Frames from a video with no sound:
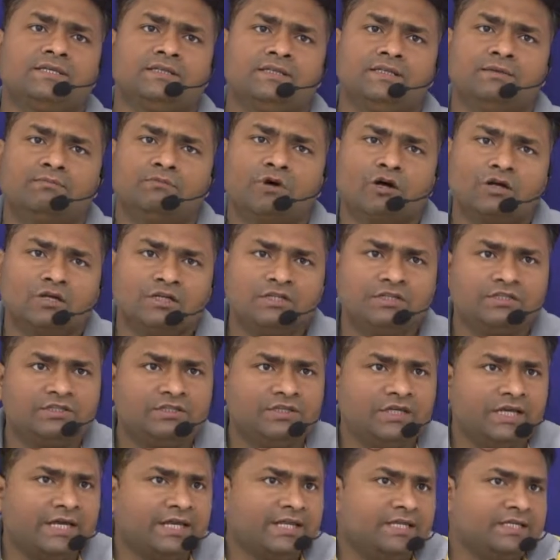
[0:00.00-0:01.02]
the modern
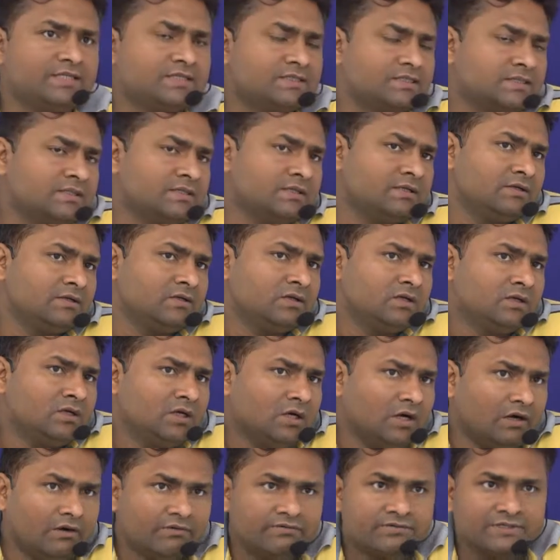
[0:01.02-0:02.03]
theories
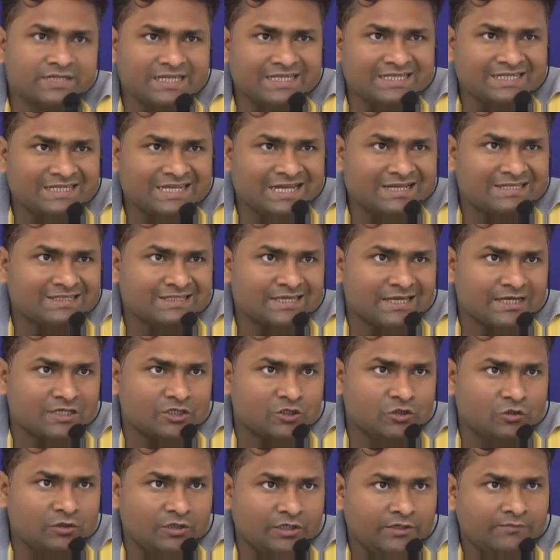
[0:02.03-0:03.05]
of syntax
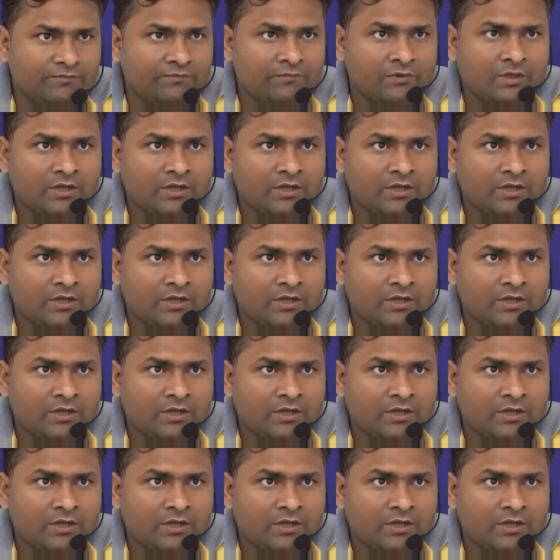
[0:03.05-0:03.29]
actually,